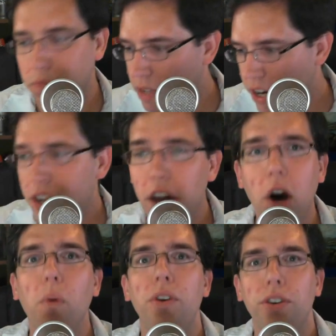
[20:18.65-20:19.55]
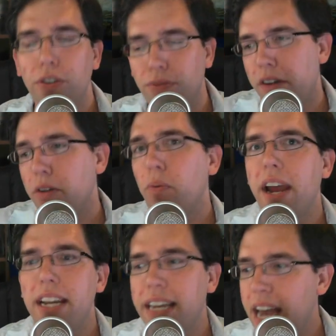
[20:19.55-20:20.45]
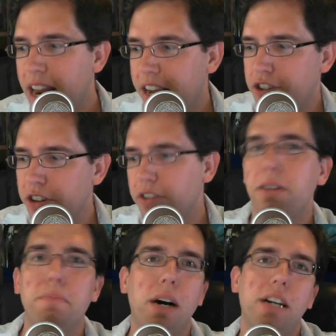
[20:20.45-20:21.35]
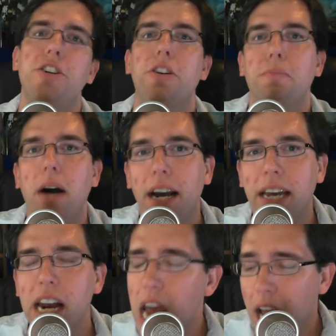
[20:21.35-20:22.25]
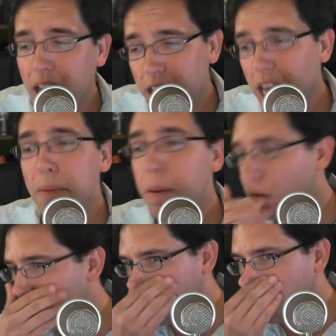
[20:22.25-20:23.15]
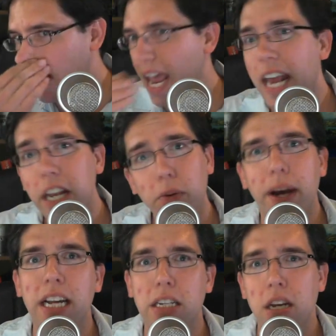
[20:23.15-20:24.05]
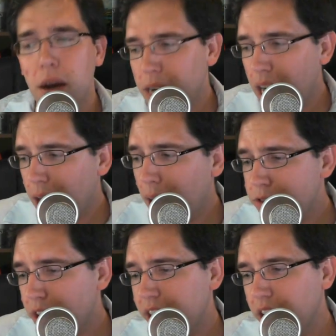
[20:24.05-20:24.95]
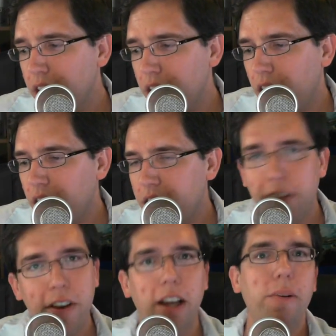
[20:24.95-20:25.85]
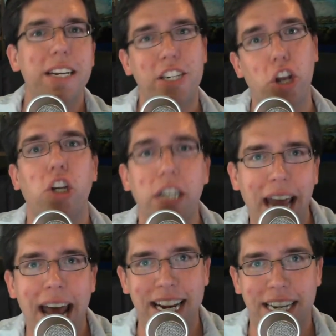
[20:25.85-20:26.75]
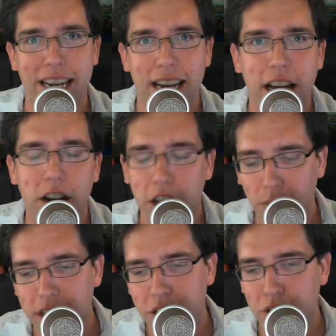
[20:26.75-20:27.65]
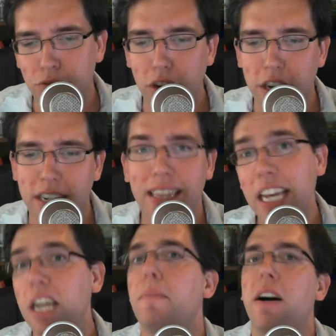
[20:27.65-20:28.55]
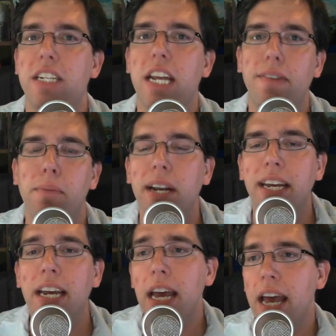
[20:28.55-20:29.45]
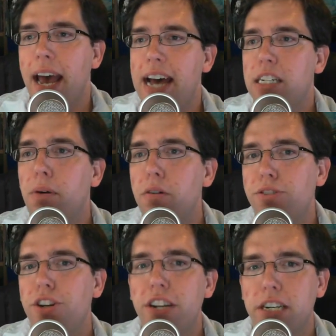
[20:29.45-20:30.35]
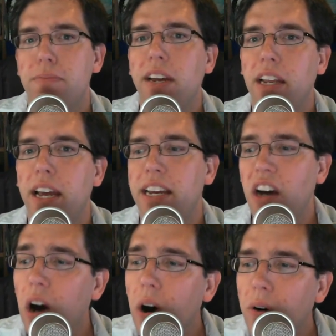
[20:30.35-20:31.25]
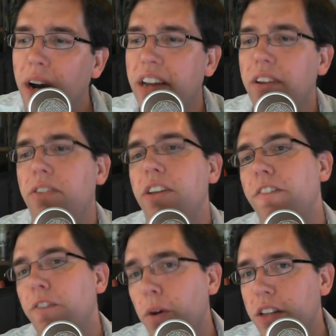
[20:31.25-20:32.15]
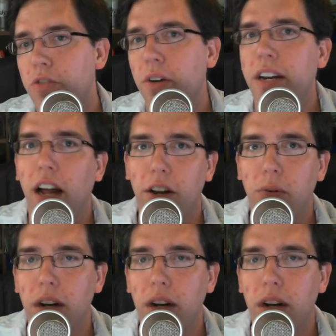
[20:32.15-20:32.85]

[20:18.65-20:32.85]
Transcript: There you go. You found a way to get an extra $30 in your pocket. And a lot of people just do it anyways, but I'm trying to give you other ways to look at it and other ways to think about saving money, as opposed to just being like, oh, I can only afford the $20 one.